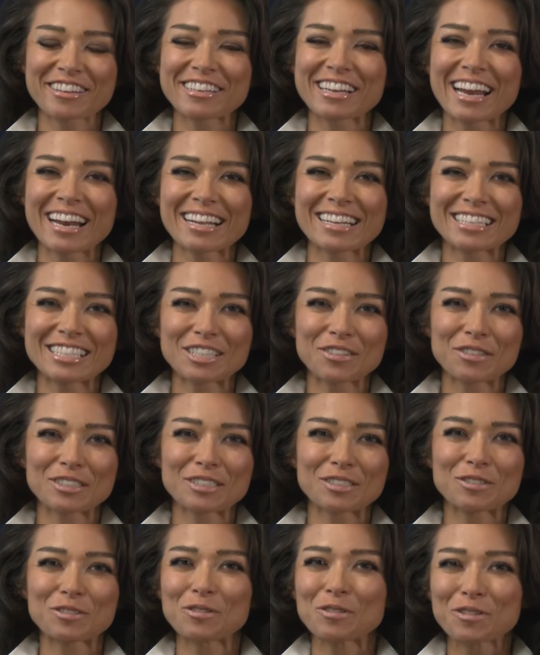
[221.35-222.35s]
could get into
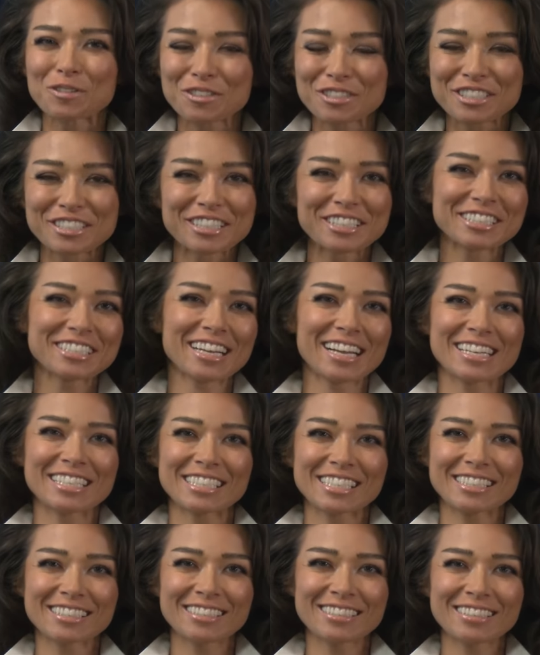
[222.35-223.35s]
his Google search
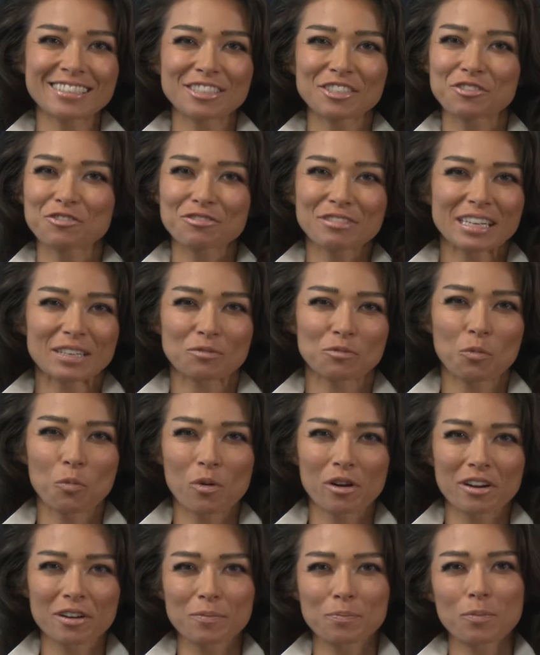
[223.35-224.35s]
engine. Great
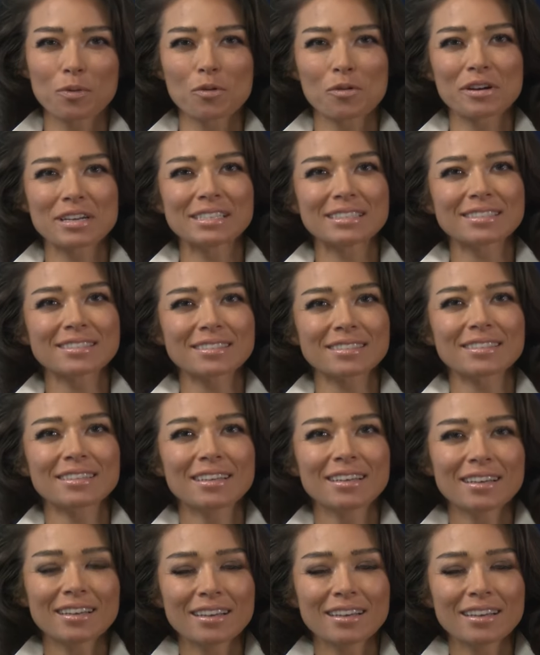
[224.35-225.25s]
work, boys.